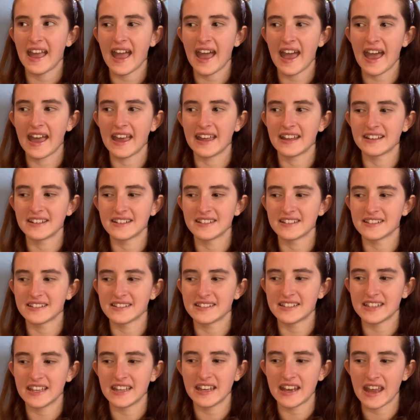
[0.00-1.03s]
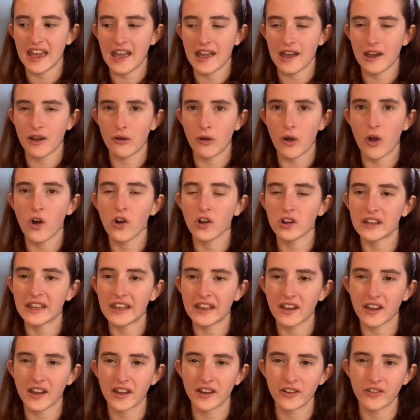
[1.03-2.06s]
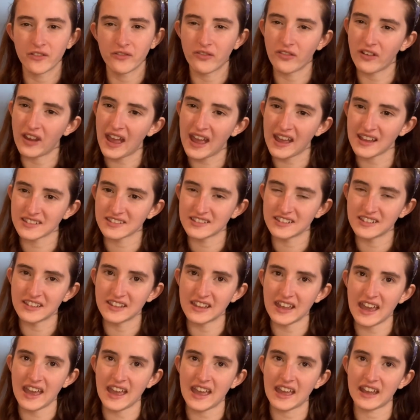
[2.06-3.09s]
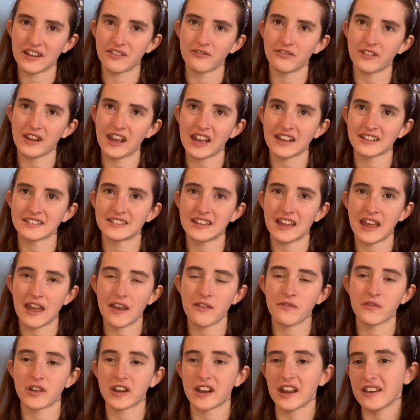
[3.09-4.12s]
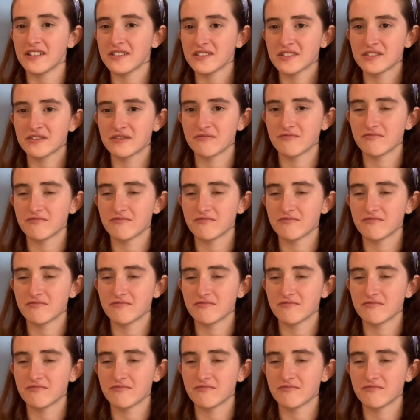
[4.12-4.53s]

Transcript: and seeing how Holly kind of reacts to that and reacts to everyone else